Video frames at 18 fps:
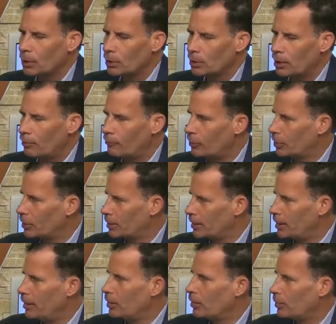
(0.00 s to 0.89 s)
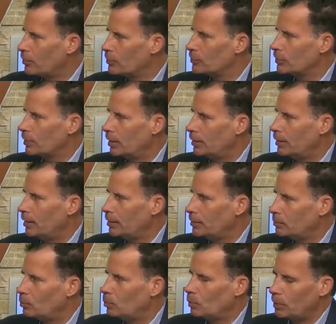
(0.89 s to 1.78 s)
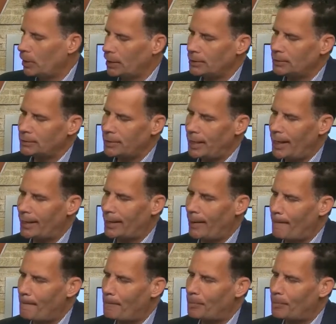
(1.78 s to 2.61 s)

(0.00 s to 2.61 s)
cover years, and they take a